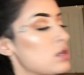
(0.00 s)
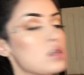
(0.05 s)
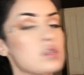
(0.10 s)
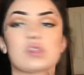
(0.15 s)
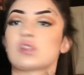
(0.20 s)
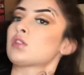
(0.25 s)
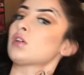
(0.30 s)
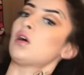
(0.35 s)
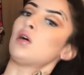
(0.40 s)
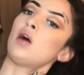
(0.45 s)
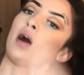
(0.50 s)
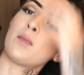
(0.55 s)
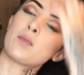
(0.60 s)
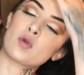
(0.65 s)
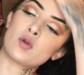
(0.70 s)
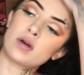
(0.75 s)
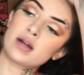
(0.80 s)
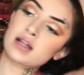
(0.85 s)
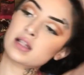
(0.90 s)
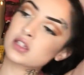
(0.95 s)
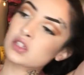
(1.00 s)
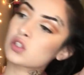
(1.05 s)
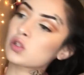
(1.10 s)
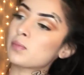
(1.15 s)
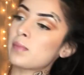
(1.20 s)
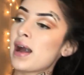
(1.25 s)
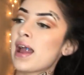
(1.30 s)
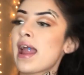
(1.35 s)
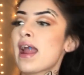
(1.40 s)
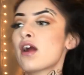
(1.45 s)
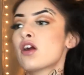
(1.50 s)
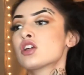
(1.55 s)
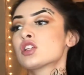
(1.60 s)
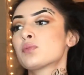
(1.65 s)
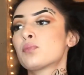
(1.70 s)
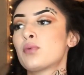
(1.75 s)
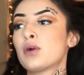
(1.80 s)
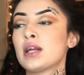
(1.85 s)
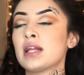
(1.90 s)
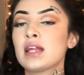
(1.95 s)
So my hair
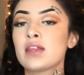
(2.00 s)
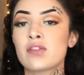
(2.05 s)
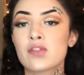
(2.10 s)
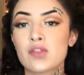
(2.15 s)
is pretty